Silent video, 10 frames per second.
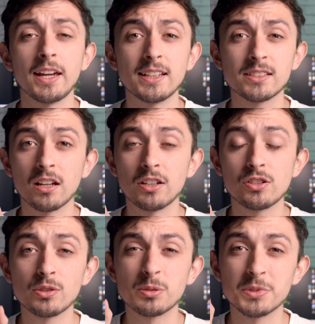it's going to
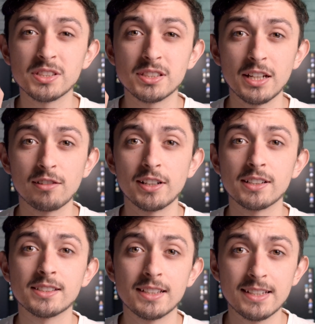do some
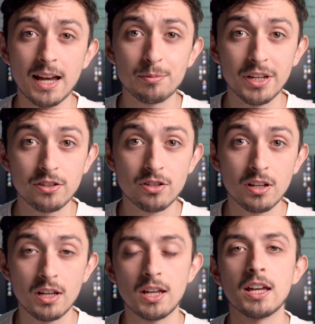serious damage.
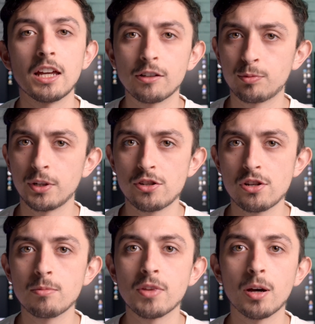If we
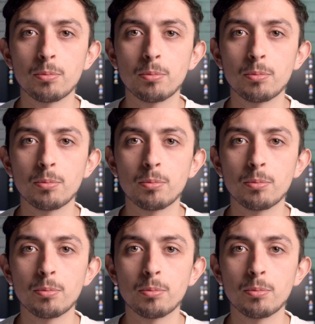assume that a